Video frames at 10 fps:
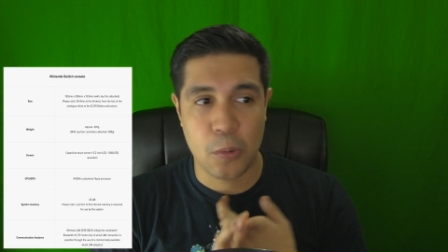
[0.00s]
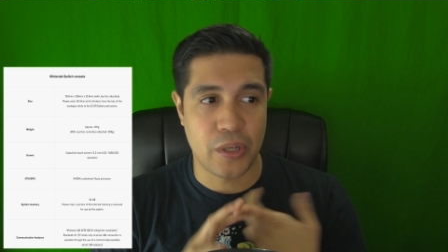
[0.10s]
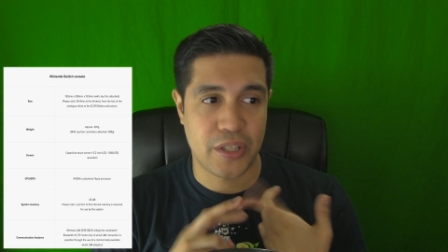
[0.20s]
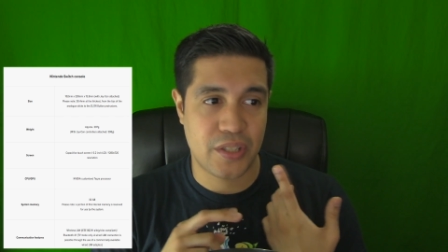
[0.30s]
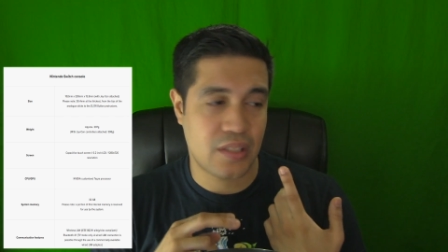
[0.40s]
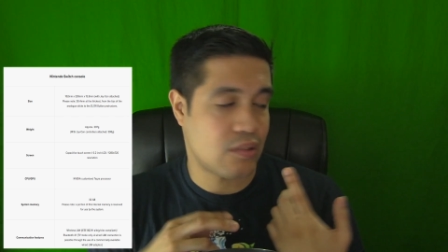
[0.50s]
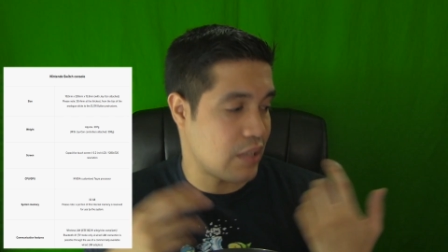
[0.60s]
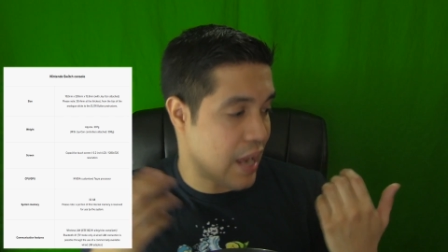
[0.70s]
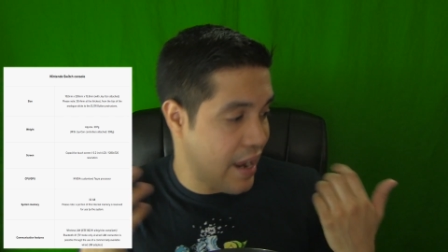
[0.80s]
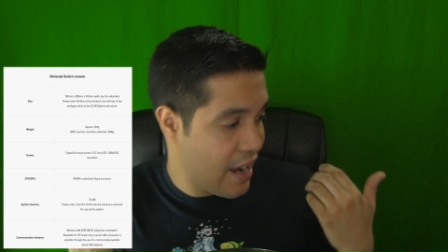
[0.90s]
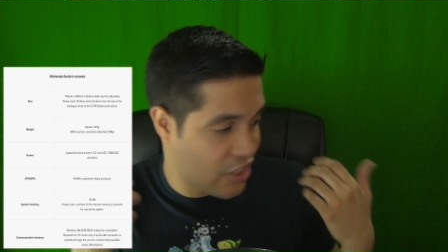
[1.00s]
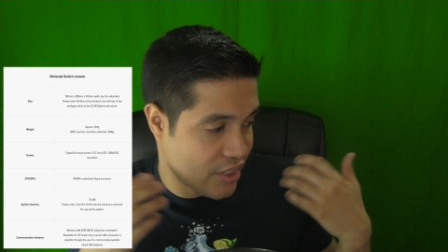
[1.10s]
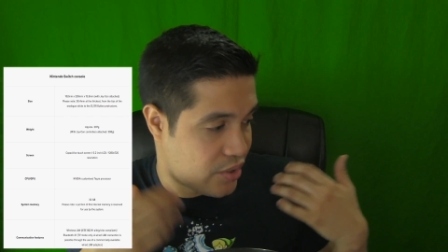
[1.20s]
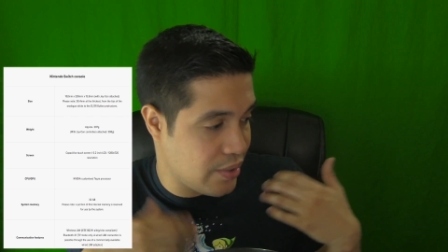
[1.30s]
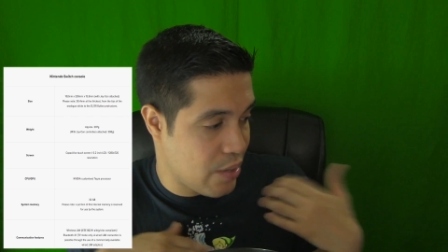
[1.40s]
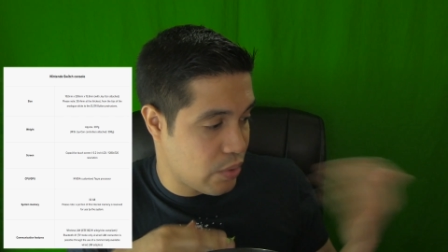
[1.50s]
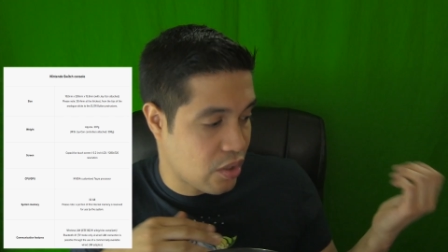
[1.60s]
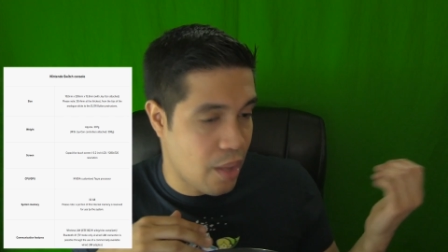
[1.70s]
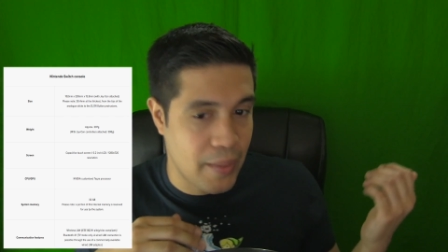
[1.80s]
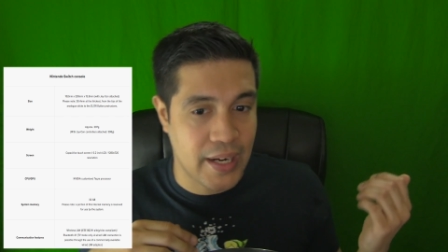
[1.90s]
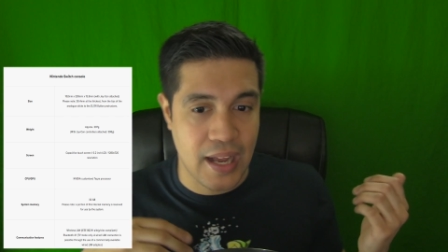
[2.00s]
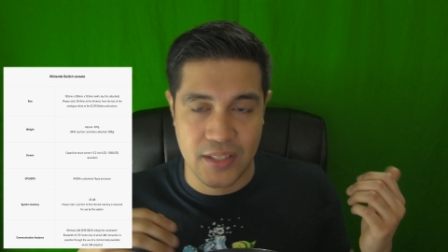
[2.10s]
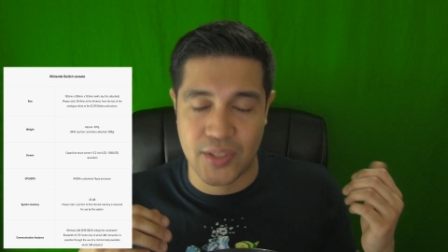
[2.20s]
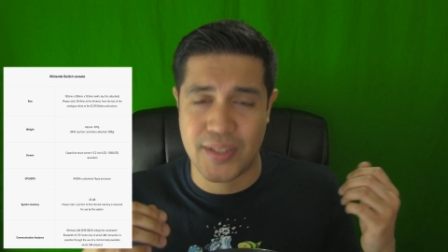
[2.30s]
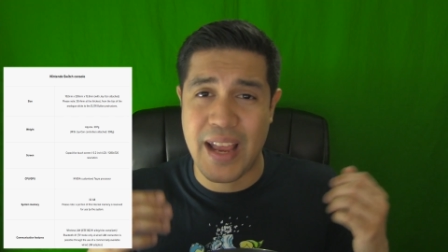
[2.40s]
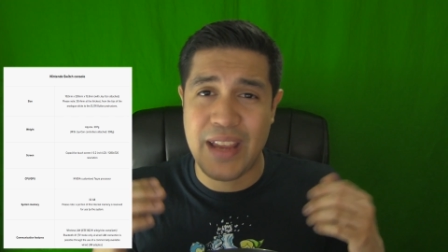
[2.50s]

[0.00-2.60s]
which I actually do that with all my consoles.